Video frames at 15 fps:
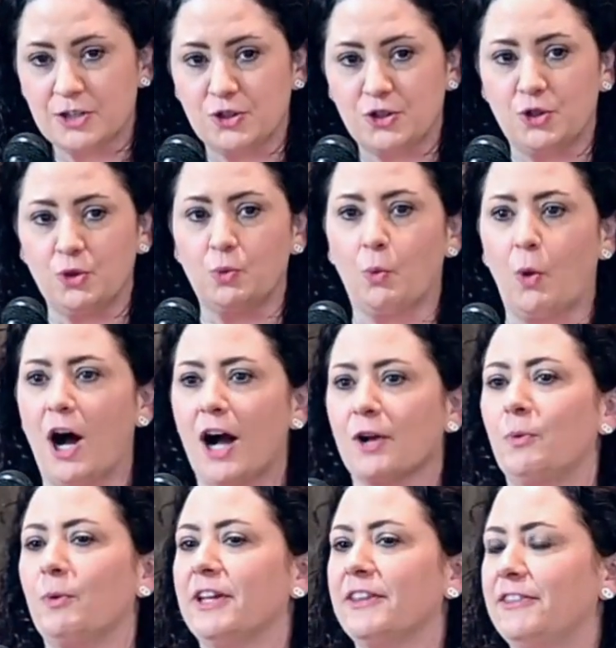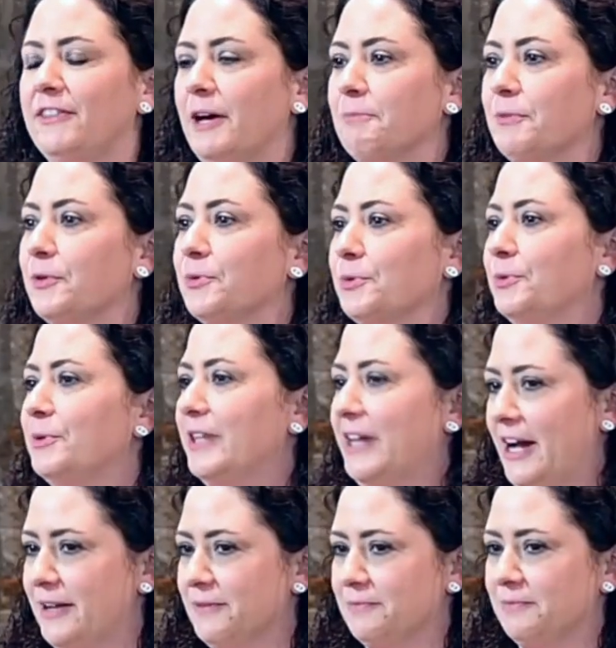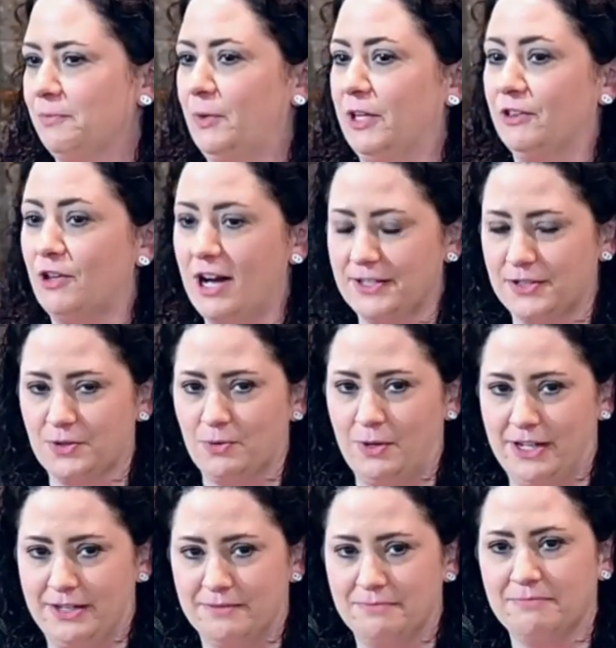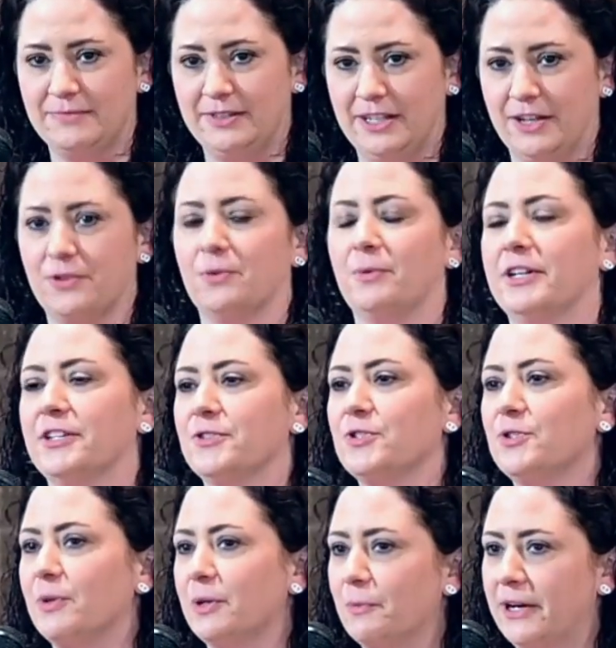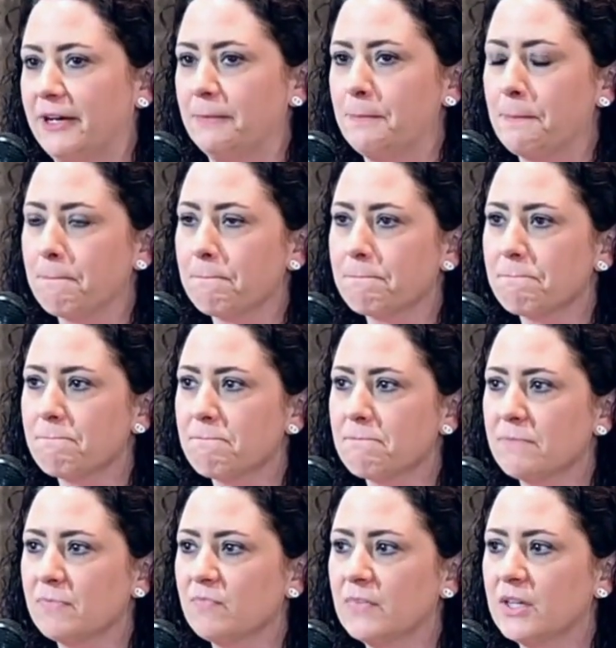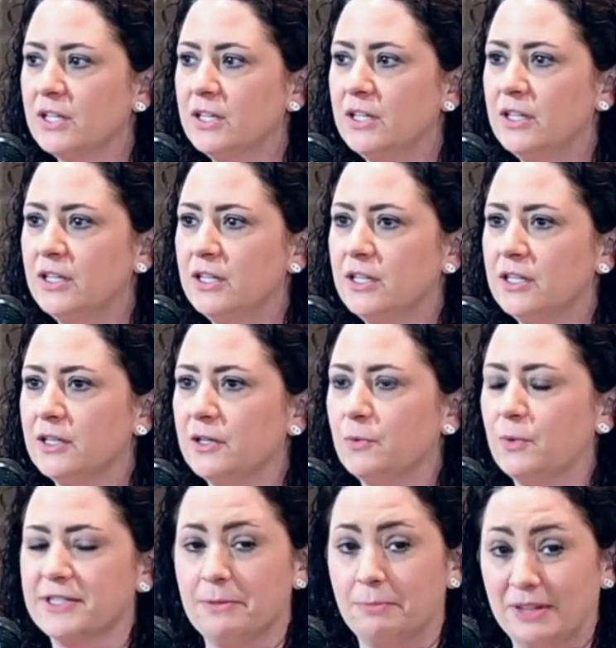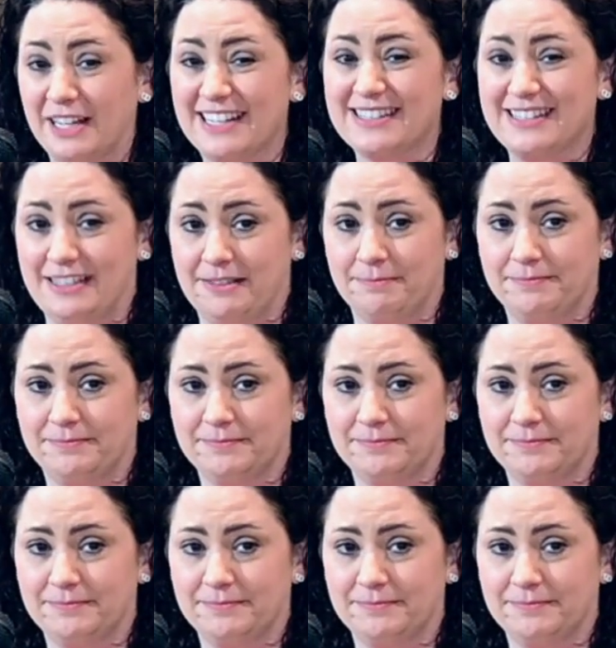To walk with them through that, we lost one, the other one is doing well, was a blessing.